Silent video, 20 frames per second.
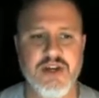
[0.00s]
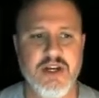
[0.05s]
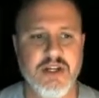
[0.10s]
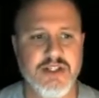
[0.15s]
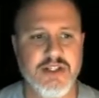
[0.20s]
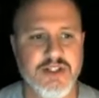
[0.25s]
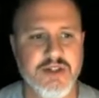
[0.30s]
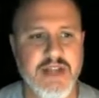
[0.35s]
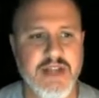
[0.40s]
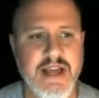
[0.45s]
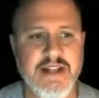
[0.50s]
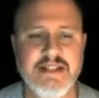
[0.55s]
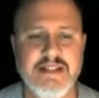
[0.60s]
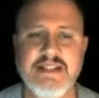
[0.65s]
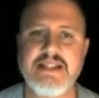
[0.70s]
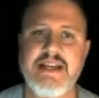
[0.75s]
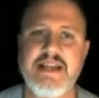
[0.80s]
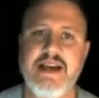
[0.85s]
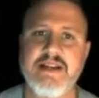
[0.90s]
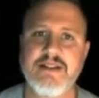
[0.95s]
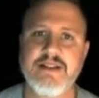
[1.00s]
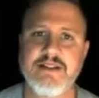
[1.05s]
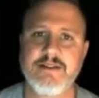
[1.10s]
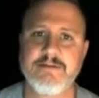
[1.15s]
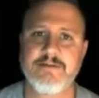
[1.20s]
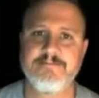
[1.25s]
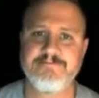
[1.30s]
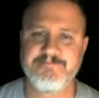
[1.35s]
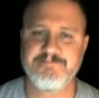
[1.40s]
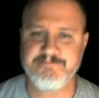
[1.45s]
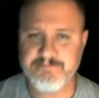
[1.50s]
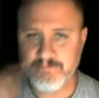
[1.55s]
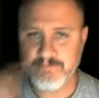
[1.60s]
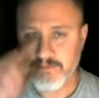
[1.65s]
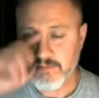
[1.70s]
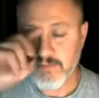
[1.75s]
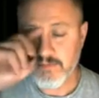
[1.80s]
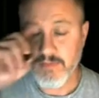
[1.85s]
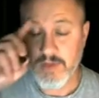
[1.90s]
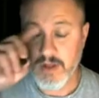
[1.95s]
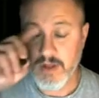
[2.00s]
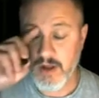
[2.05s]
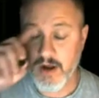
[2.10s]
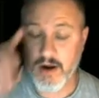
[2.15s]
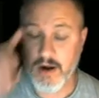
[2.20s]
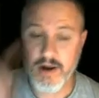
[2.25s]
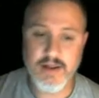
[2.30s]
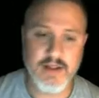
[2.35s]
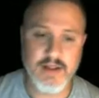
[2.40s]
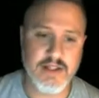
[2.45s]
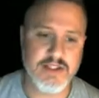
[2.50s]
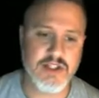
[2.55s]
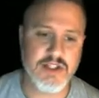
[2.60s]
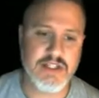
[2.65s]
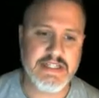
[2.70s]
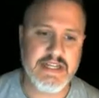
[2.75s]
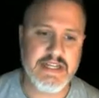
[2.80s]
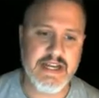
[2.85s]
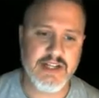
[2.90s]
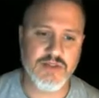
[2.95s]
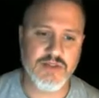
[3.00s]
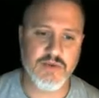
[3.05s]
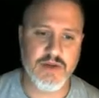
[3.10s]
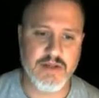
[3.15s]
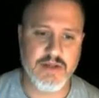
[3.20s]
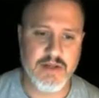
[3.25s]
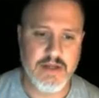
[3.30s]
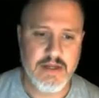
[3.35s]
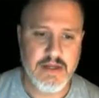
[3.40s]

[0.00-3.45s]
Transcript: So that is a yes. All right, let's look at the next one.